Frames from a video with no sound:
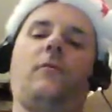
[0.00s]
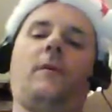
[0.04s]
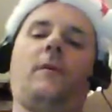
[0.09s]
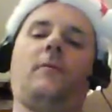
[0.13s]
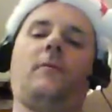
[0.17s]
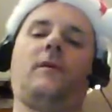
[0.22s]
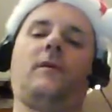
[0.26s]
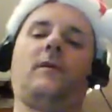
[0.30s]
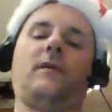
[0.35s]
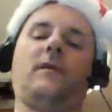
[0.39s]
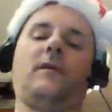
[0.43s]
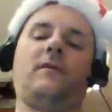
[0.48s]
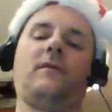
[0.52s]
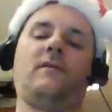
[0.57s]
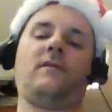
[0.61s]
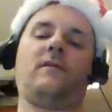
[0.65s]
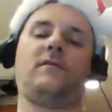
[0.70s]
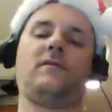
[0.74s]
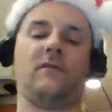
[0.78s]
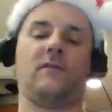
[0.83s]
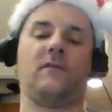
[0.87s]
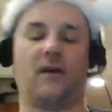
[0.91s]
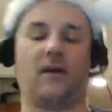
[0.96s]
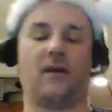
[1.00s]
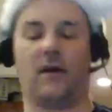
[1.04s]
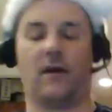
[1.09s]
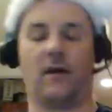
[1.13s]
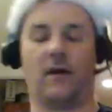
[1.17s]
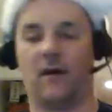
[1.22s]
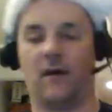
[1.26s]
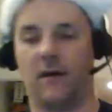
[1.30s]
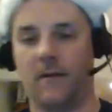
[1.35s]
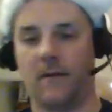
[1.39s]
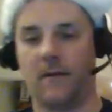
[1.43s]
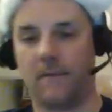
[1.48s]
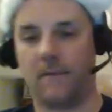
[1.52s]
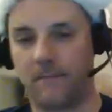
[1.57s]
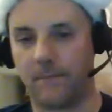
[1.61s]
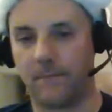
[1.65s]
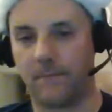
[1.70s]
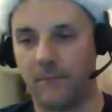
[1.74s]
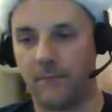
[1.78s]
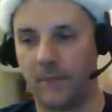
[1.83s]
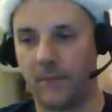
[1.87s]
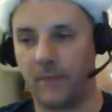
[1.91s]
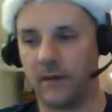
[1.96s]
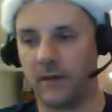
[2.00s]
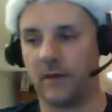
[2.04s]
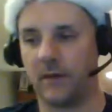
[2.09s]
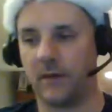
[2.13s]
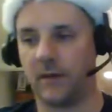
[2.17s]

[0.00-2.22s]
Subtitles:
able to get this. But